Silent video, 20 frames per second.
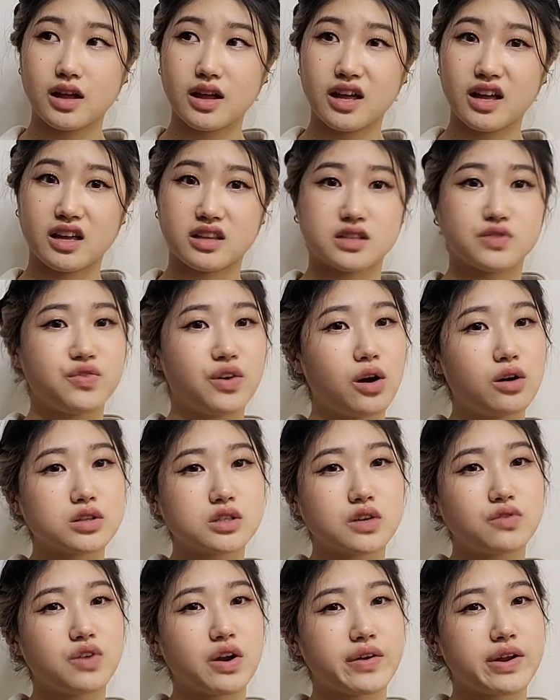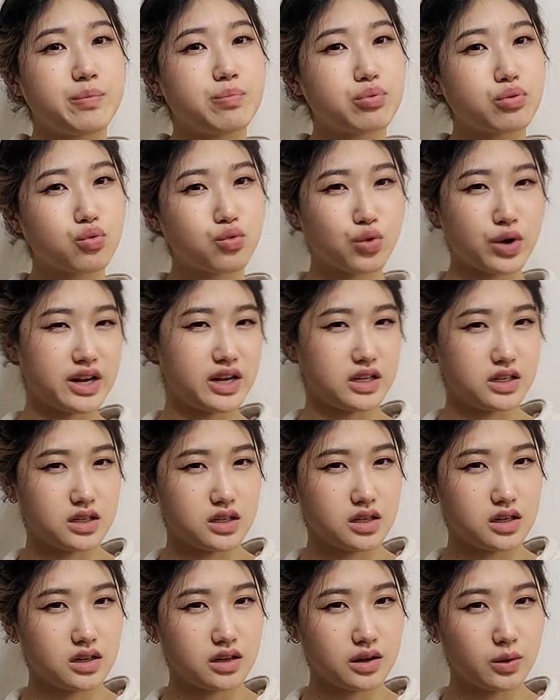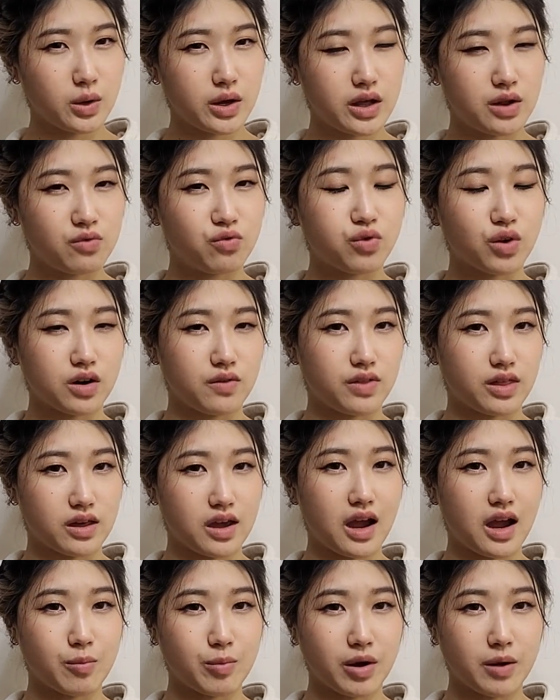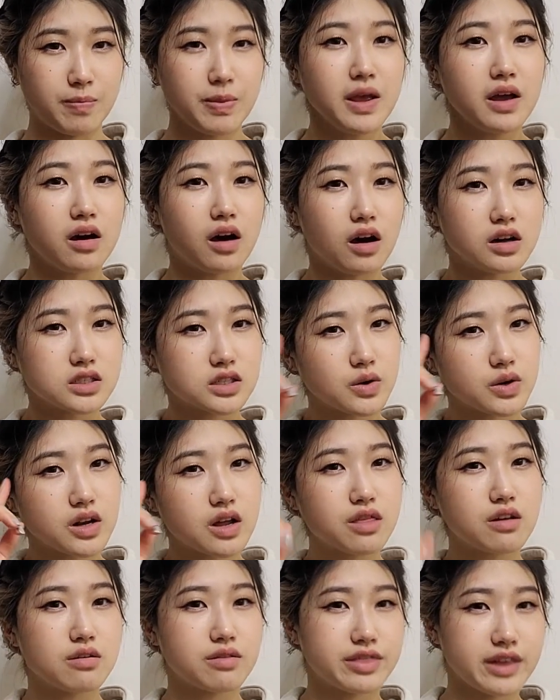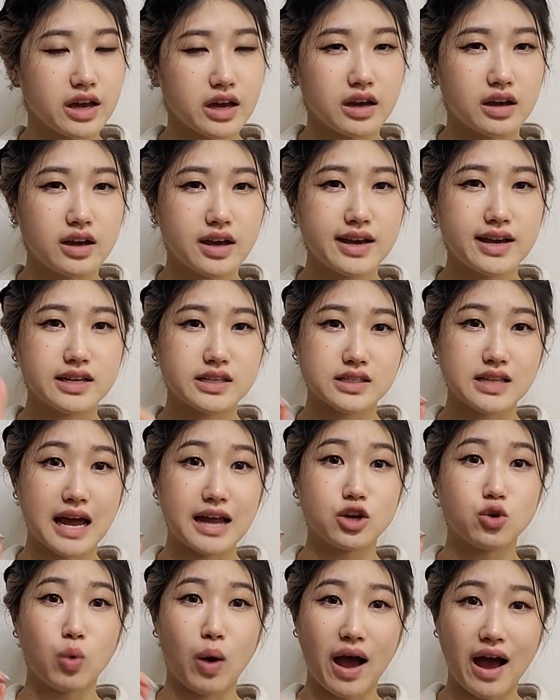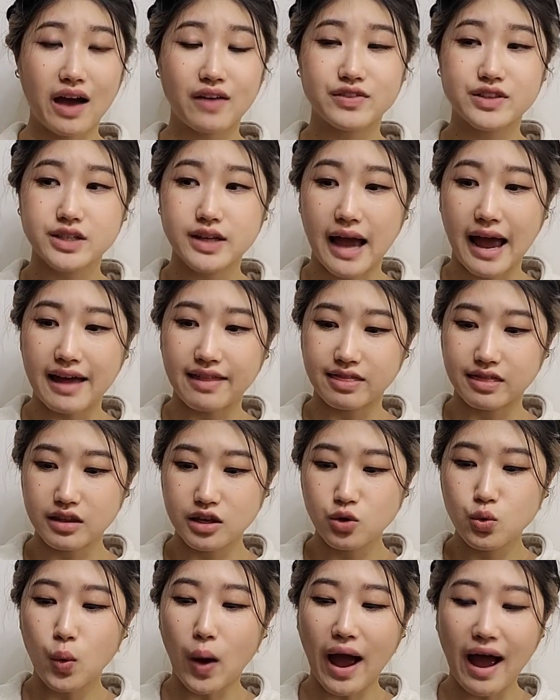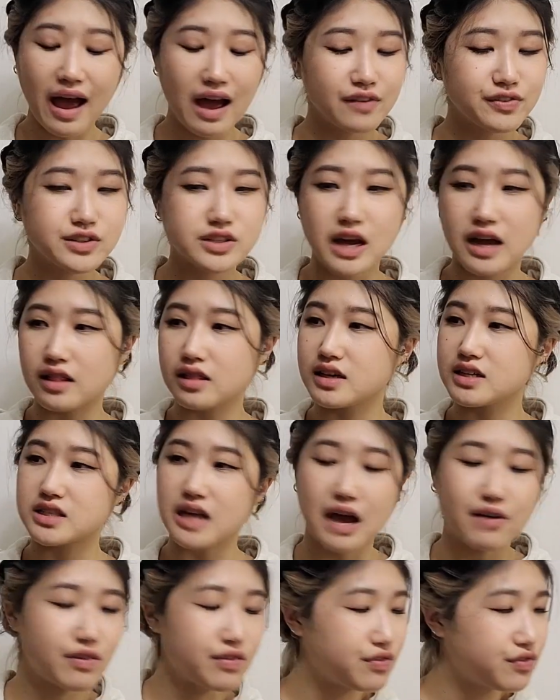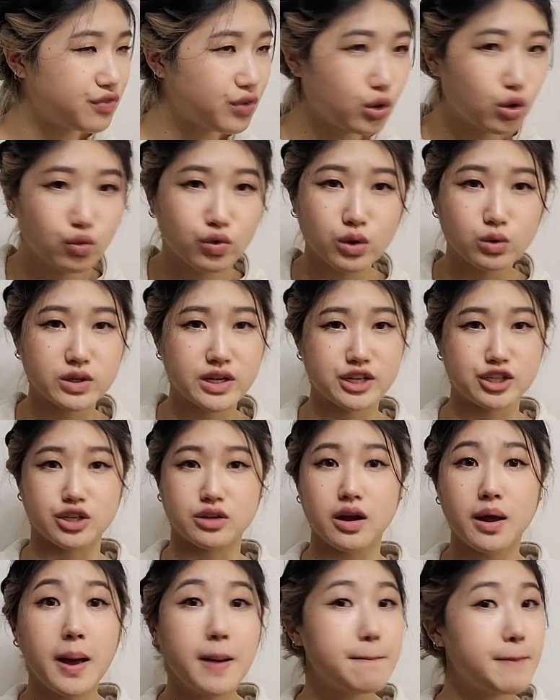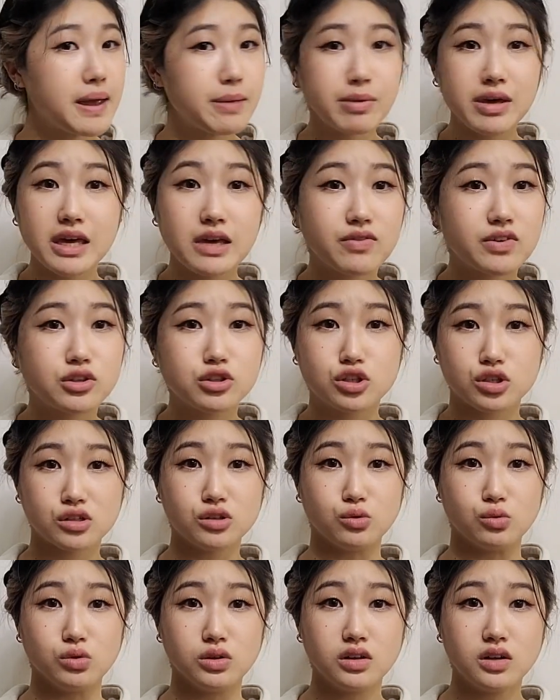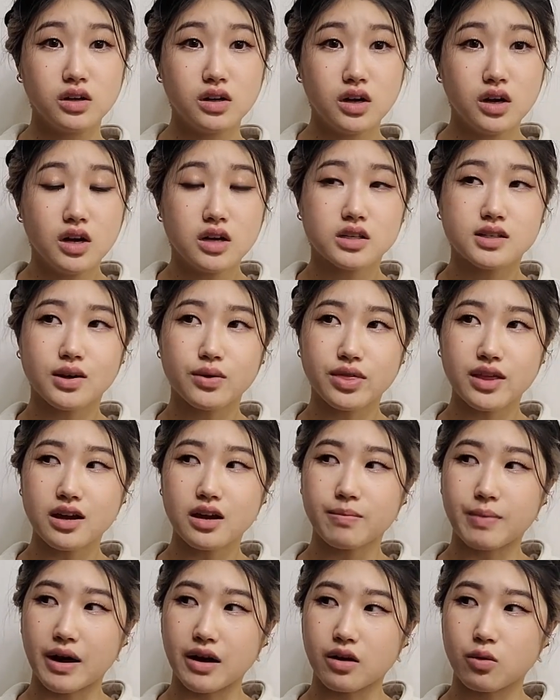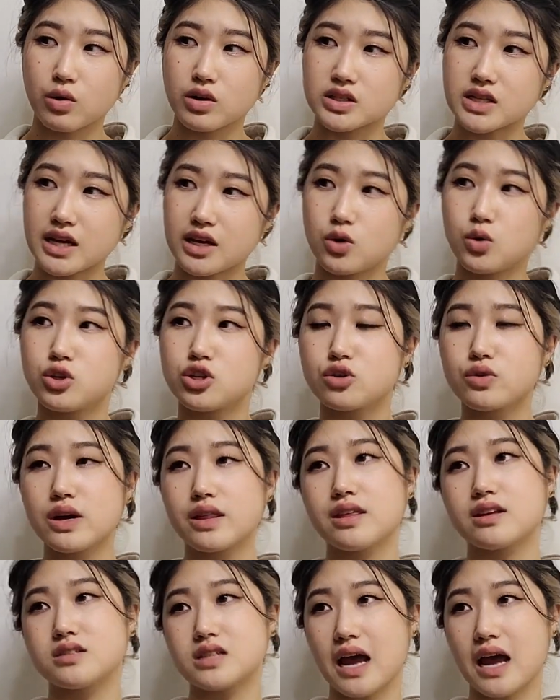It's also very pretty in front of the camera. Also, another thing is that you have to at least have a full rotation, maybe even 2. So think about it, where it's like you're doing this